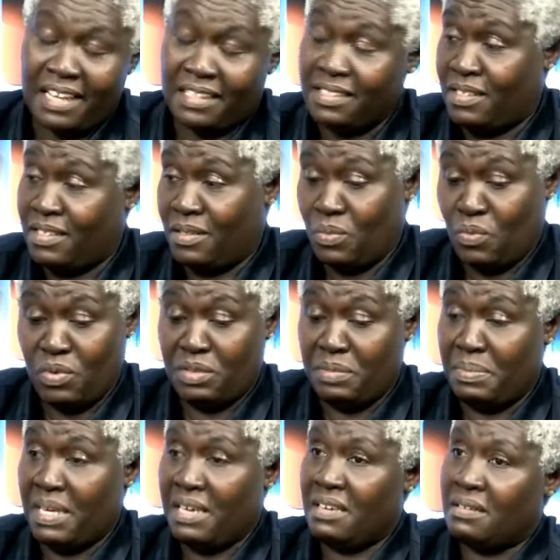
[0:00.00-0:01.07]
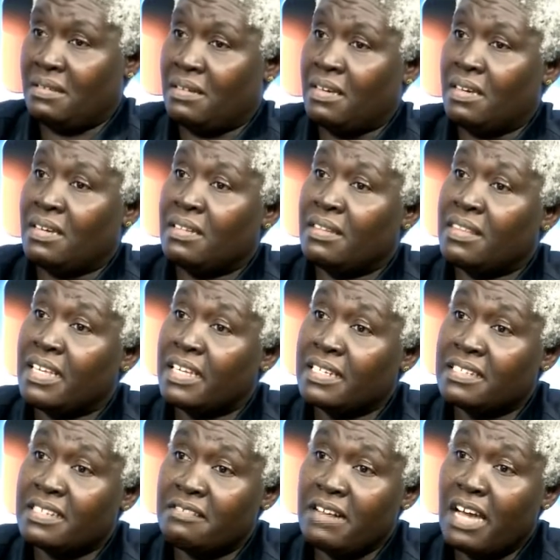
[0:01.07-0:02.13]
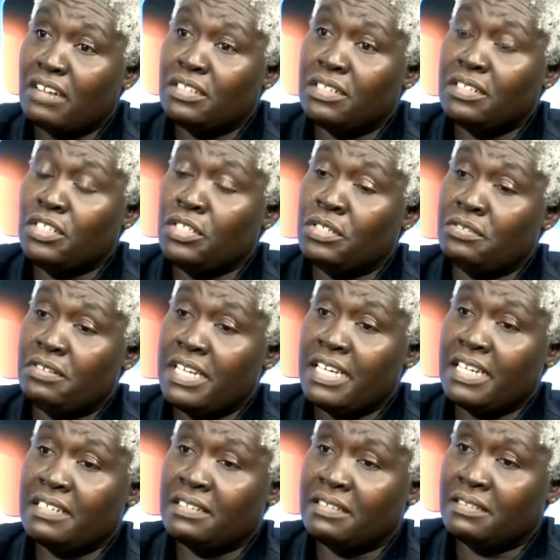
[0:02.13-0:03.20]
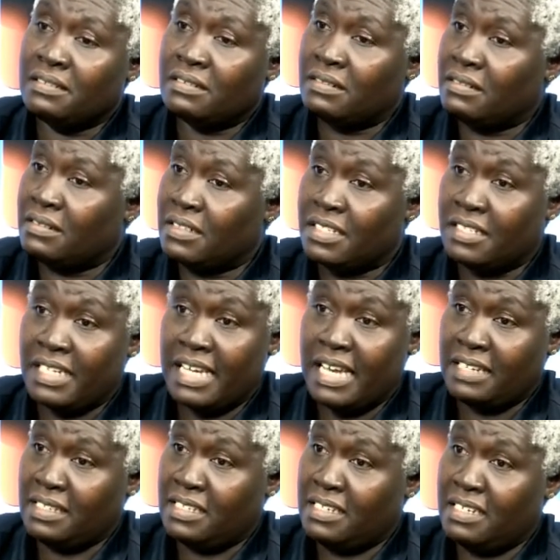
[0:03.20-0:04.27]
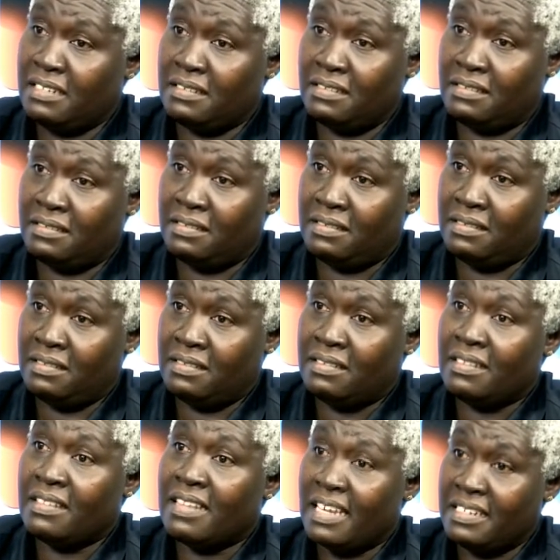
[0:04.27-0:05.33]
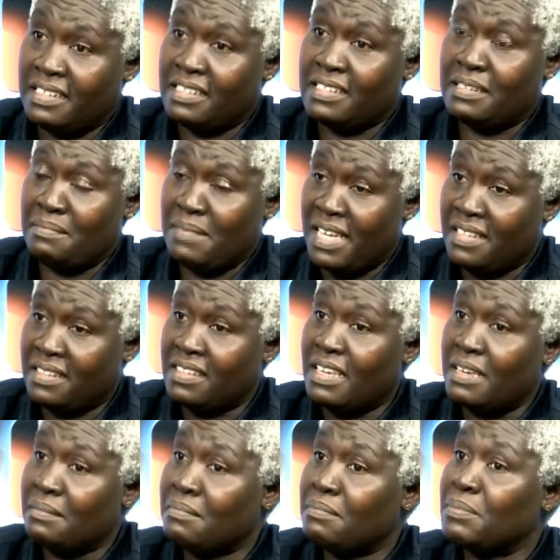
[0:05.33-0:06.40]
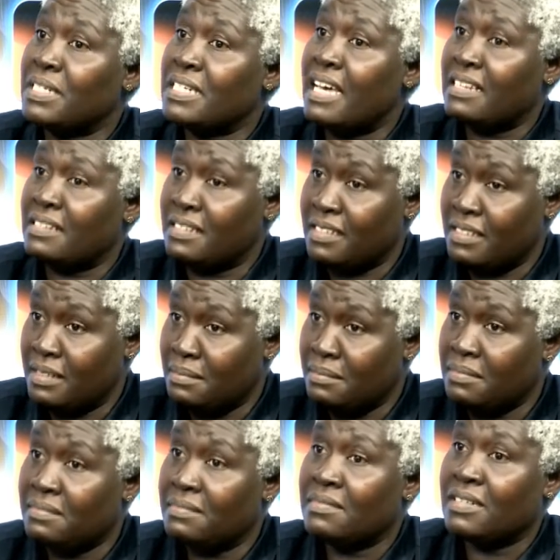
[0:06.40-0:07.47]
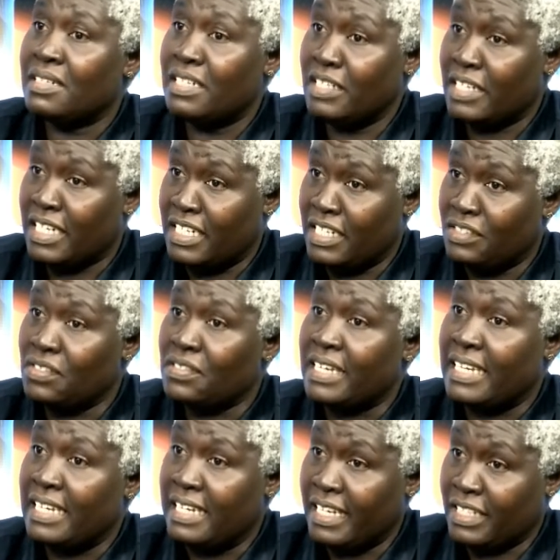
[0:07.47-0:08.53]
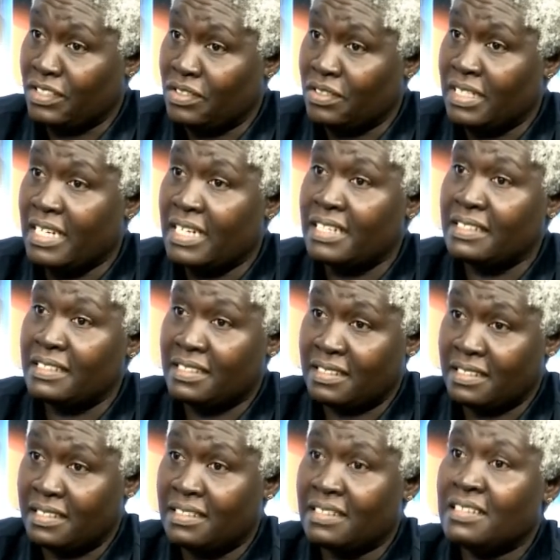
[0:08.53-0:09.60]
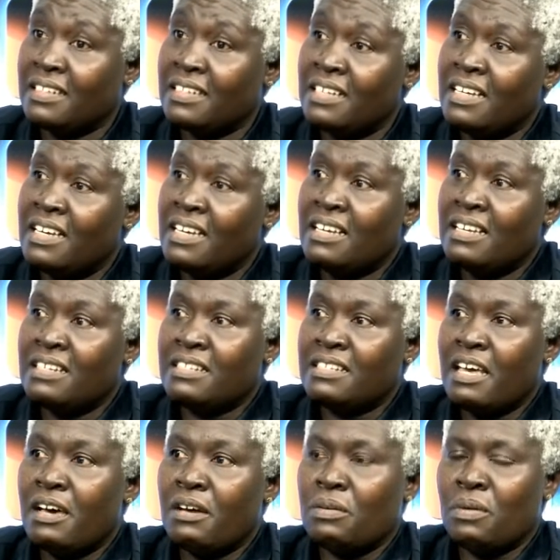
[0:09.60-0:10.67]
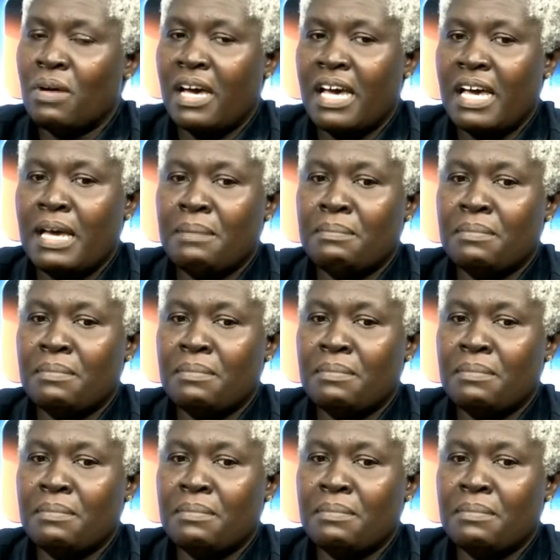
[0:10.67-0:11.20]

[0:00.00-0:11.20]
tests will be things around urea, creatinine, that is the main thing, potassium, looking into the electrolytes. So